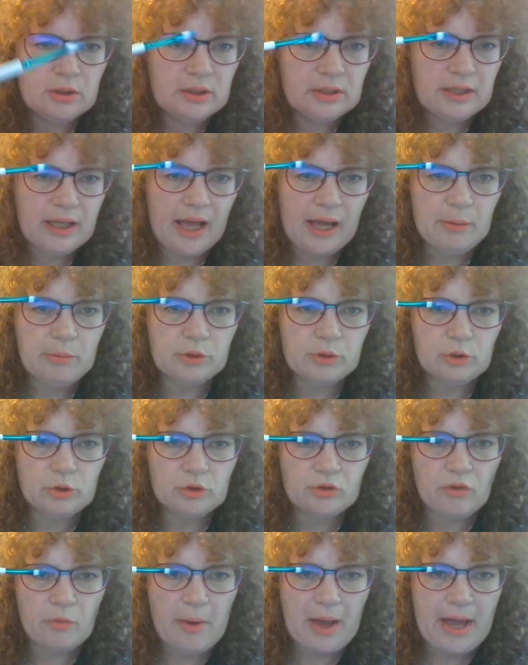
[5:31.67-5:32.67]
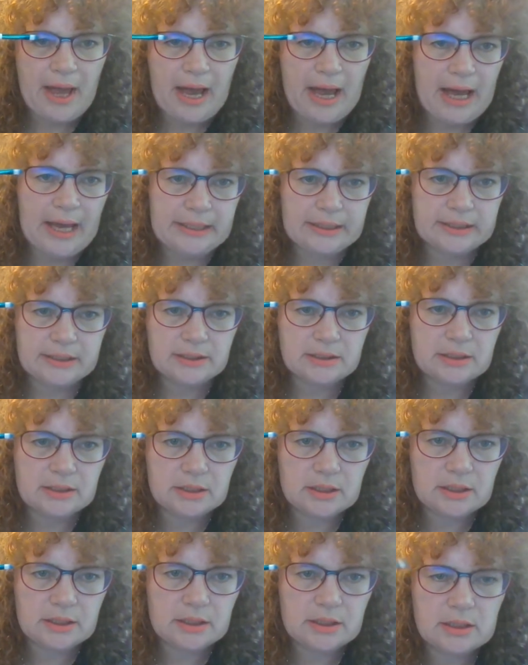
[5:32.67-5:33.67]
I will use for my
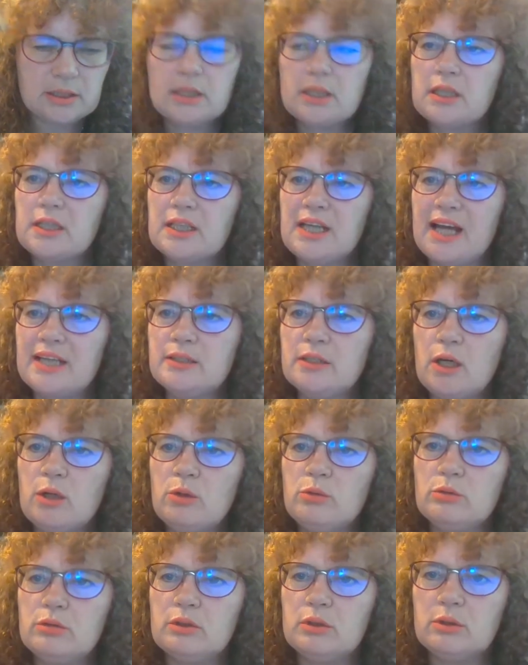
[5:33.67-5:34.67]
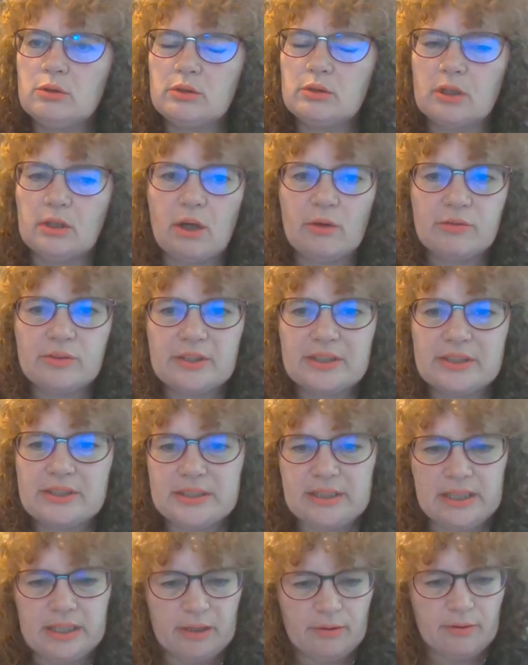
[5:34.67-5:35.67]
eyes. I don't use a lot of
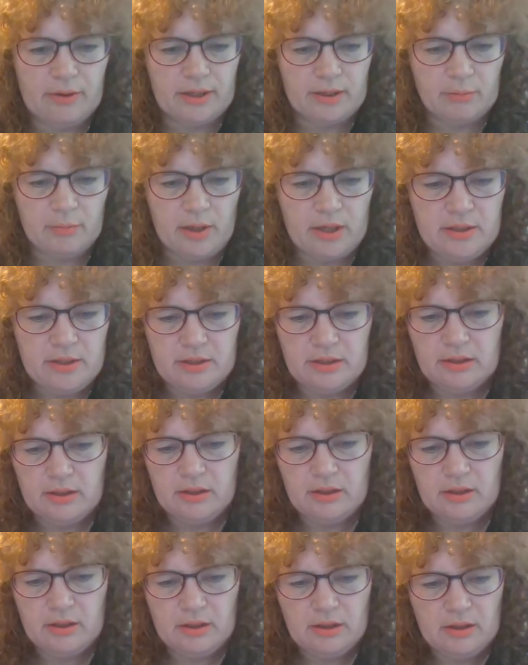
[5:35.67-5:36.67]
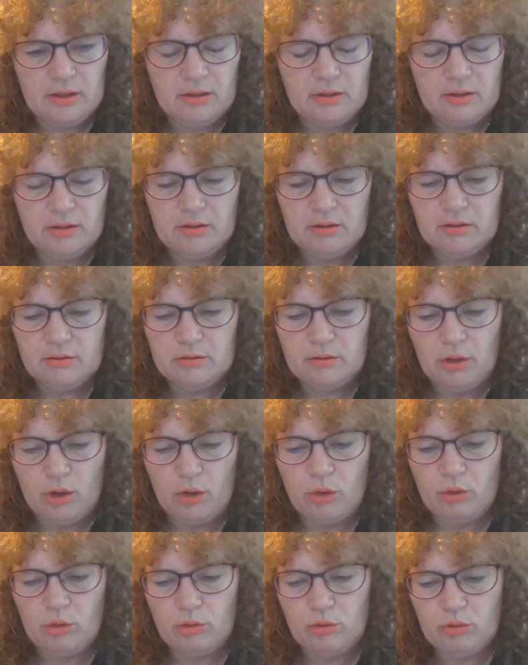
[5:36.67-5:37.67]
concealer anyway,
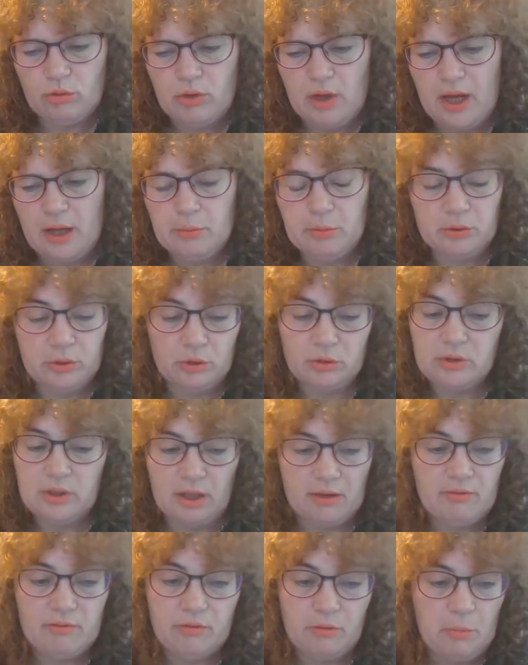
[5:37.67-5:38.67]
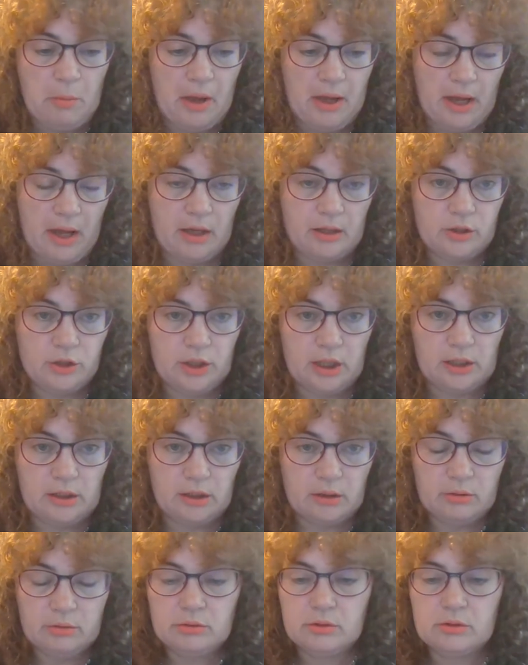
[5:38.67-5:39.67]
so I will use that for my
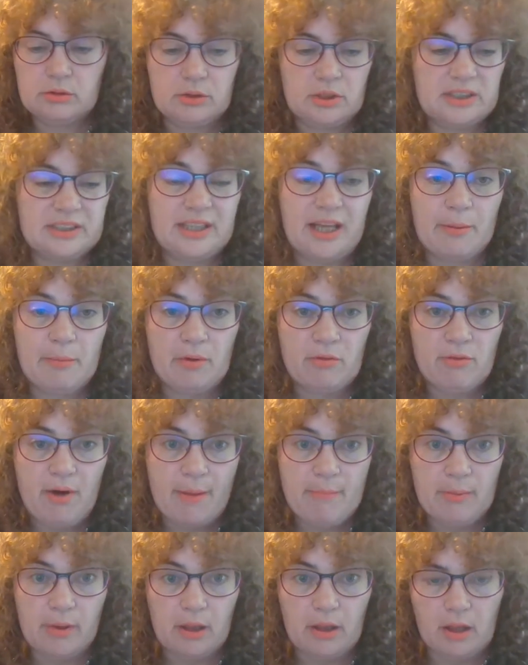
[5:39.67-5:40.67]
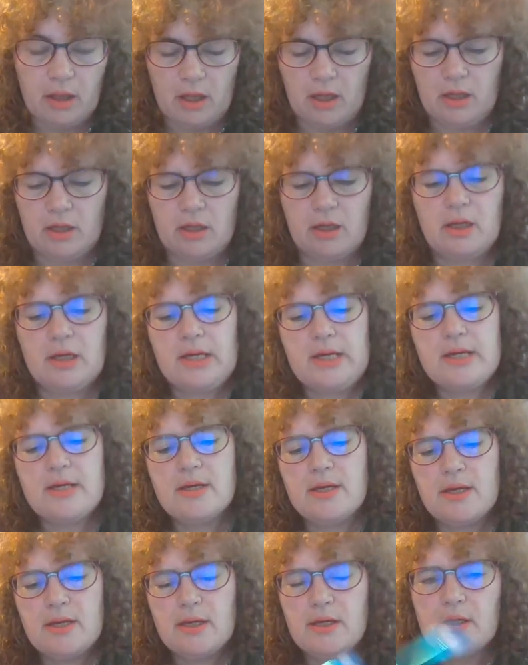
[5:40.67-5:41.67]
eyeshadow, because I'm a rebel.
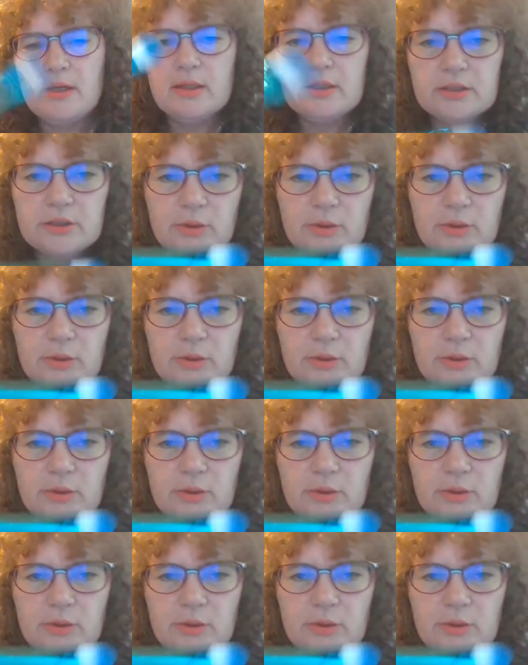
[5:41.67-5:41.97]
So